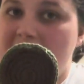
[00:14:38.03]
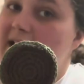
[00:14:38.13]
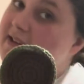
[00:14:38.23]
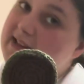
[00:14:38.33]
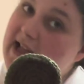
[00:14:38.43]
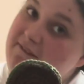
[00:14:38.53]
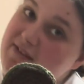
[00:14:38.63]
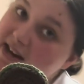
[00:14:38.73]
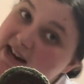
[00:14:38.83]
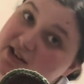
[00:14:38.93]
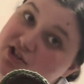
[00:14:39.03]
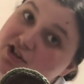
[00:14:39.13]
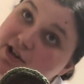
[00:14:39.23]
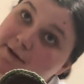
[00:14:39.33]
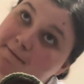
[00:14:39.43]
It's not
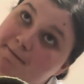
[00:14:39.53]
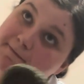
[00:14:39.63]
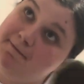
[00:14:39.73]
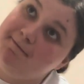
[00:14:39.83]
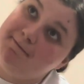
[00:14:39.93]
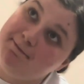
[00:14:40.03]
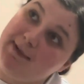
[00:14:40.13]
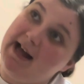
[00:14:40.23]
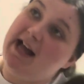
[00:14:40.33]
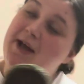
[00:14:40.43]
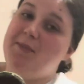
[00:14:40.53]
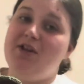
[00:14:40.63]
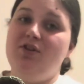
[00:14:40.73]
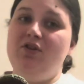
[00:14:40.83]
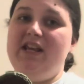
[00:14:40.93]
finished, but I'm
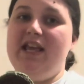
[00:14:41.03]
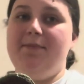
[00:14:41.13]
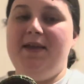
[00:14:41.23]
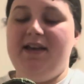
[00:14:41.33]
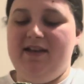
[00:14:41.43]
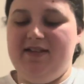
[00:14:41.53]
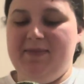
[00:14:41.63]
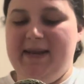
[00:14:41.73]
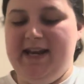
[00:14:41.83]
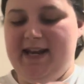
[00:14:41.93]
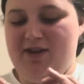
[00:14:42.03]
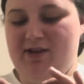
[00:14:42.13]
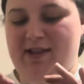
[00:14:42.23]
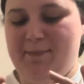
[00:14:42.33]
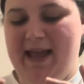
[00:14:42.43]
including it because it's been in
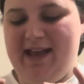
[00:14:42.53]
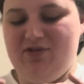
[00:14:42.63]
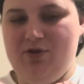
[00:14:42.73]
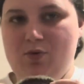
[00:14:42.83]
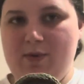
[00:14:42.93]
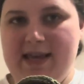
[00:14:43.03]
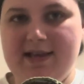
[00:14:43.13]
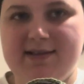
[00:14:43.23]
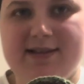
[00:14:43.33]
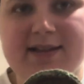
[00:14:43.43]
the past 2 weeks.